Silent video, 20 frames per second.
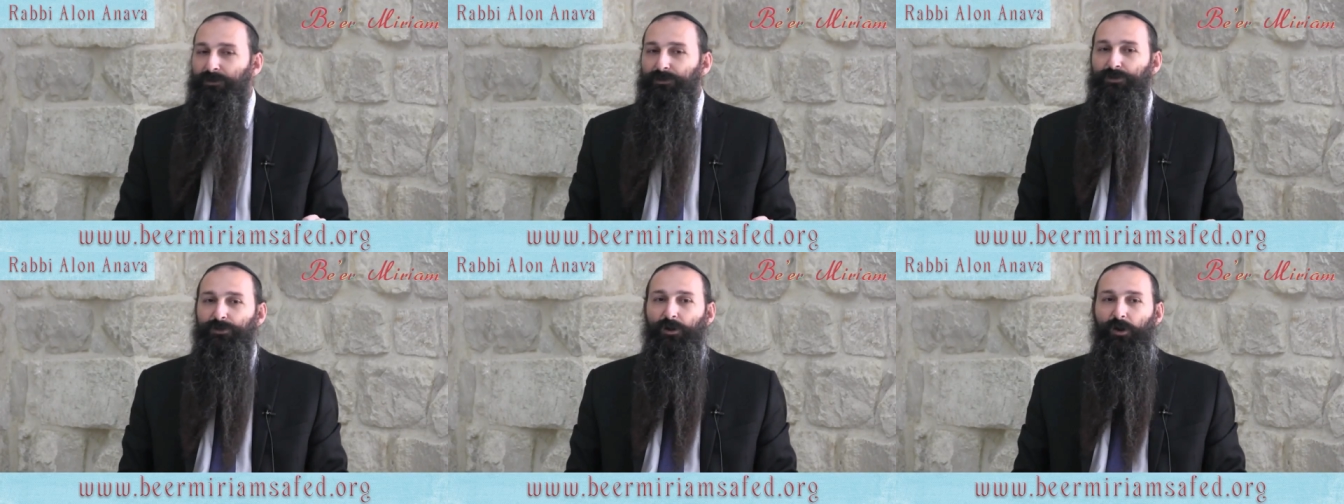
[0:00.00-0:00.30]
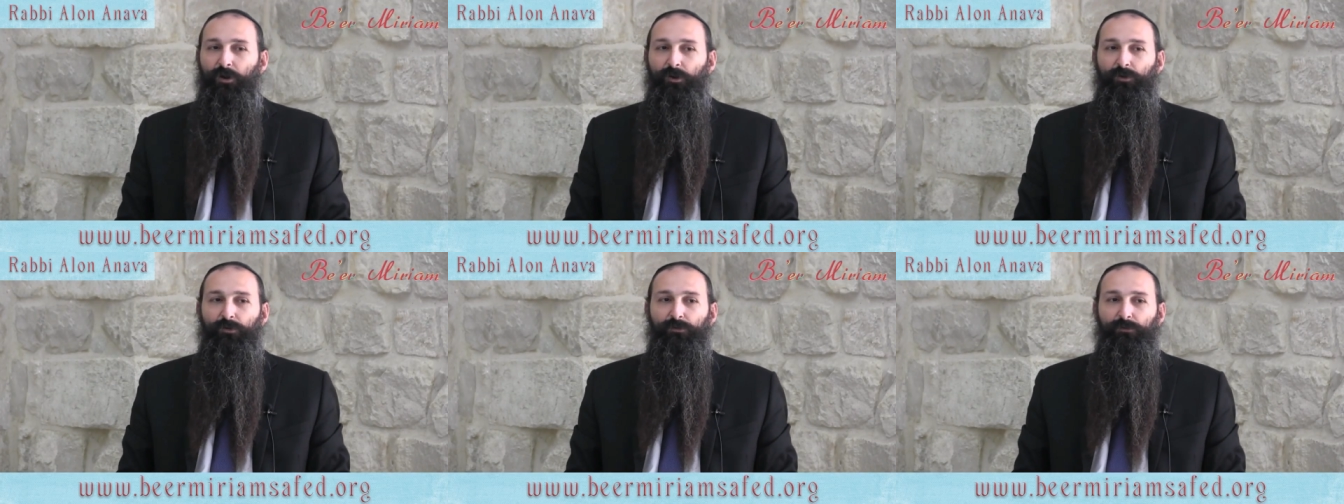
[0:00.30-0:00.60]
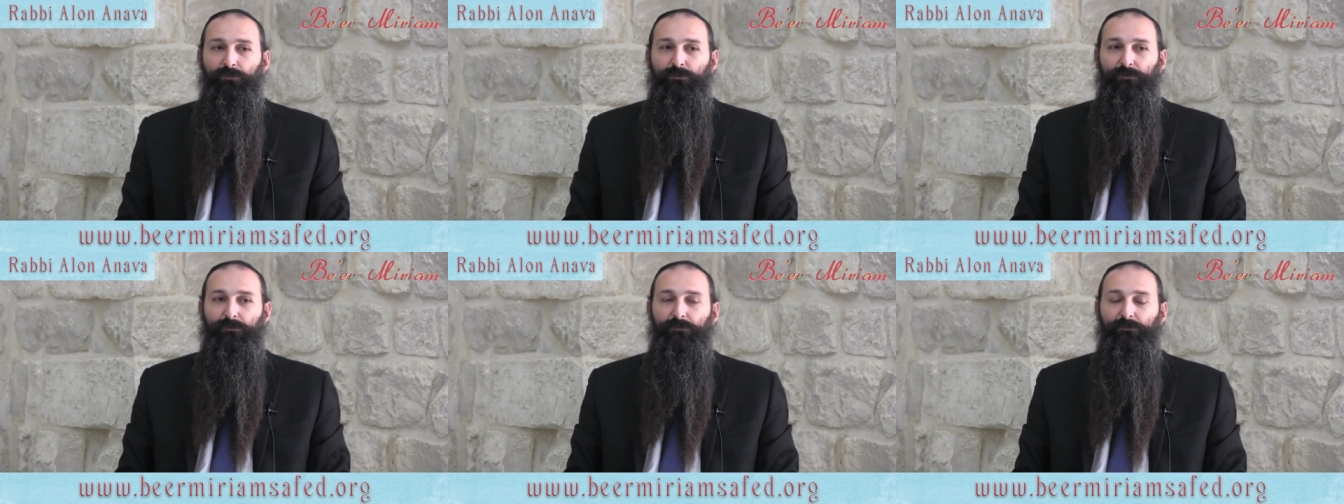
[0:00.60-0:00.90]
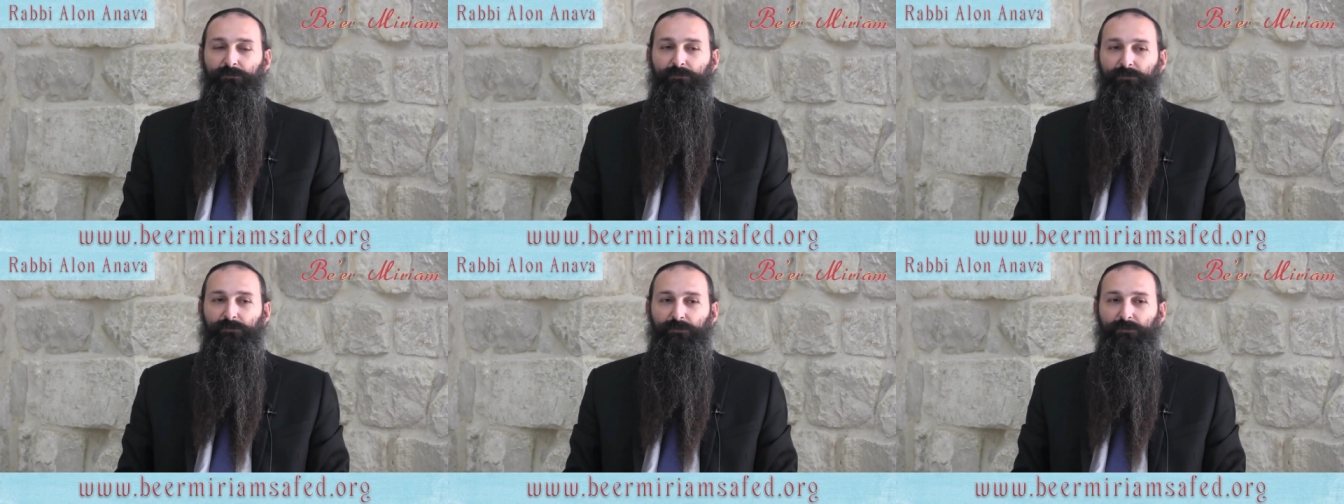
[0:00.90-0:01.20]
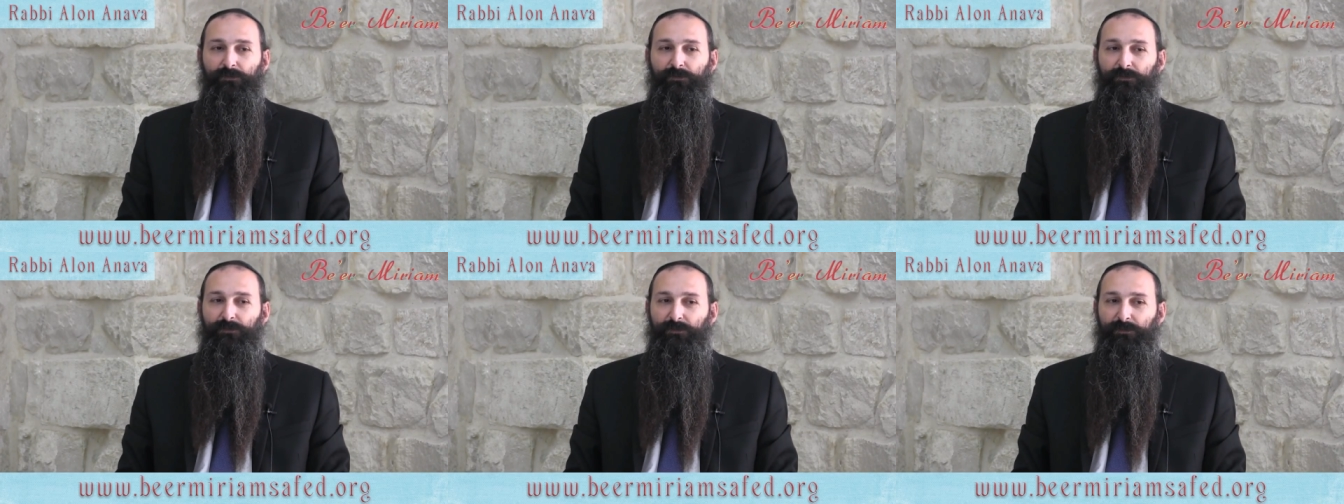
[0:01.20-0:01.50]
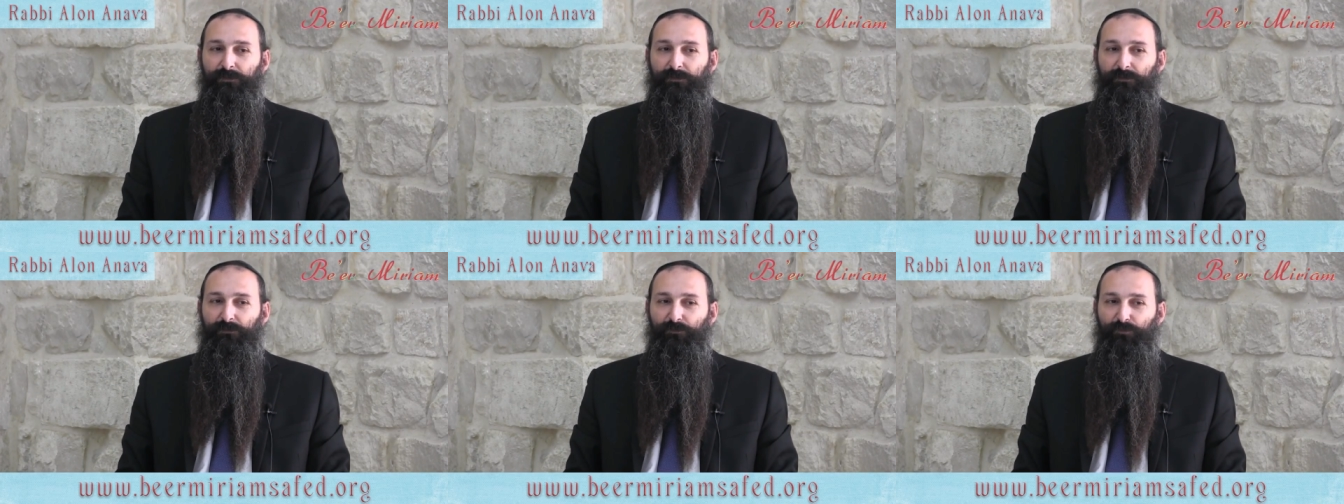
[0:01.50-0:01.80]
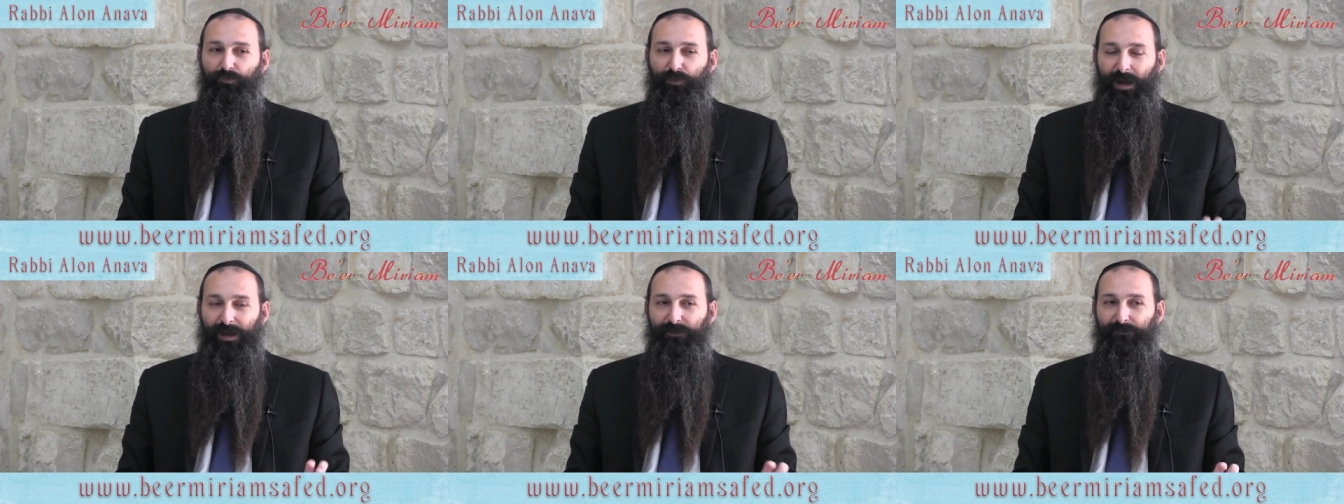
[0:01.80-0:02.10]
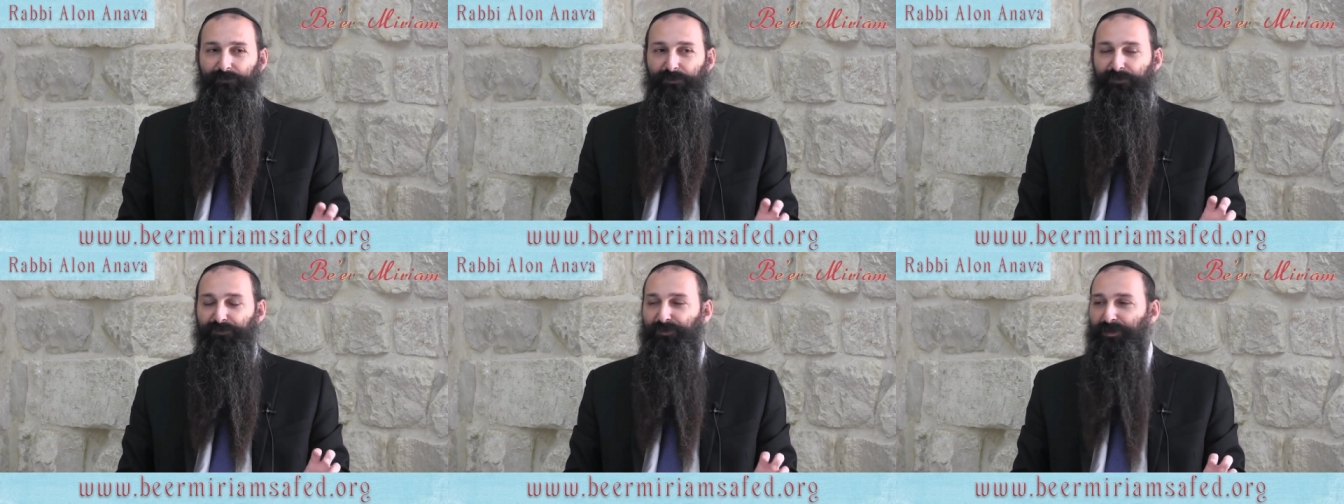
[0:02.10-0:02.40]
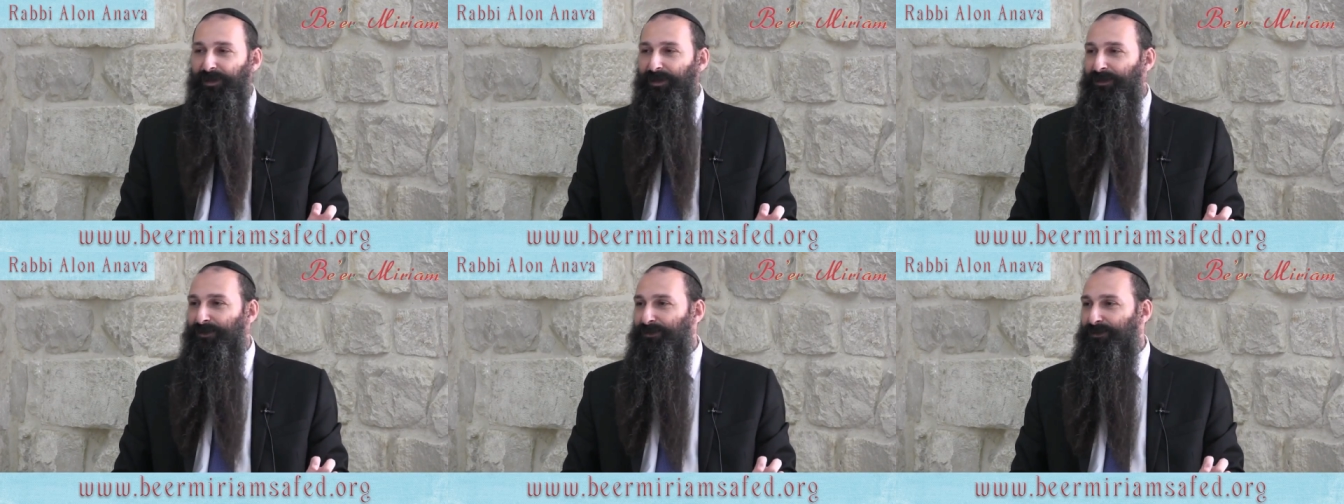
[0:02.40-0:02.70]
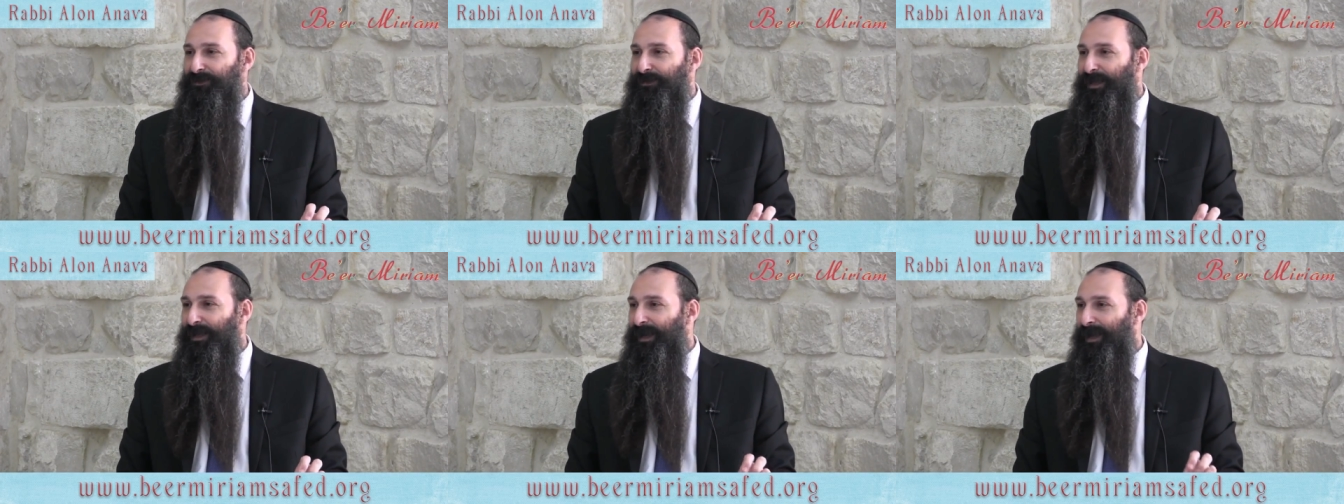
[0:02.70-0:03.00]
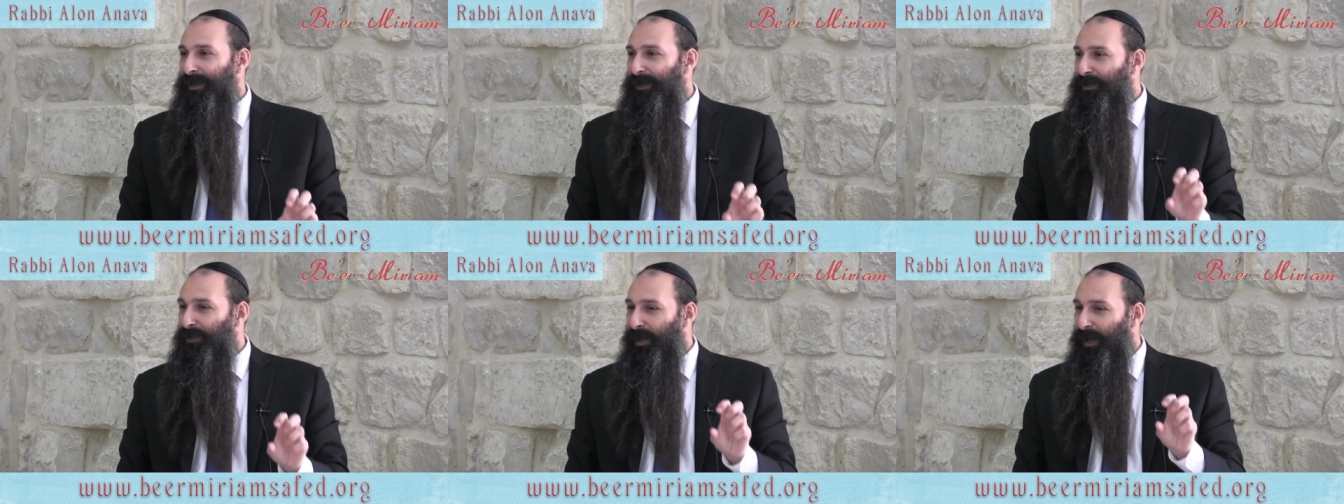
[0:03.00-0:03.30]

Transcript: So, one of the things that I,